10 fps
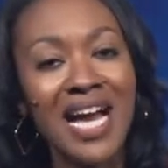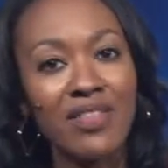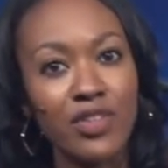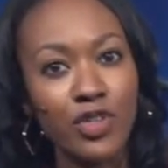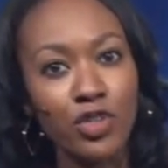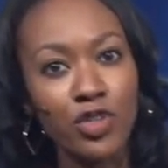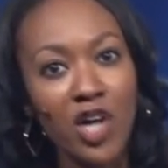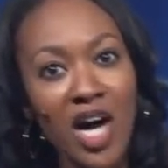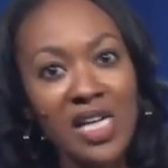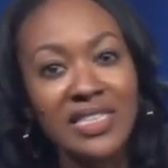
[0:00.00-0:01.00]
At the
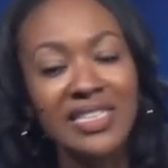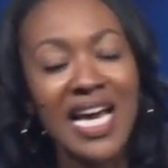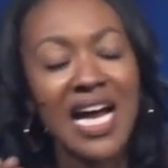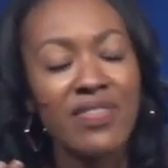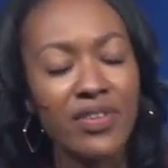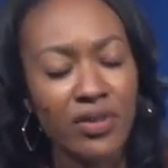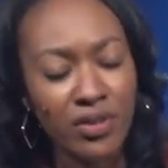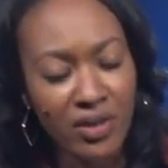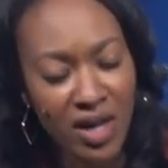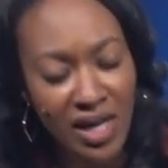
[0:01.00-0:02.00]
cross, at the
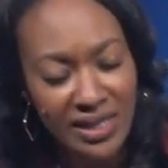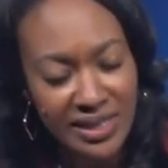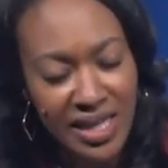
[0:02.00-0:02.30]
cross,